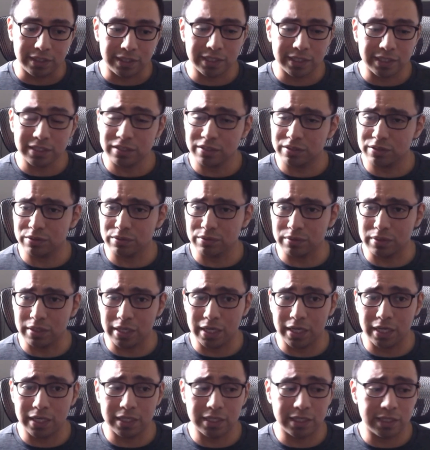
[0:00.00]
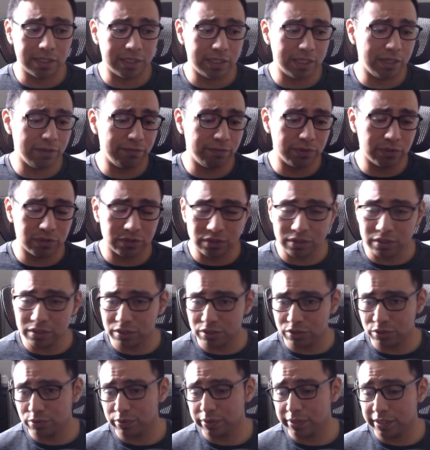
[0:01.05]
Because if you start
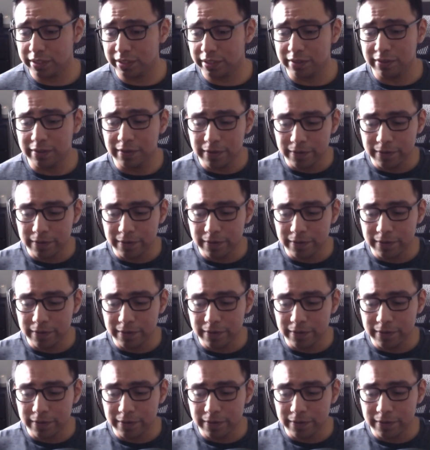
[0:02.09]
doing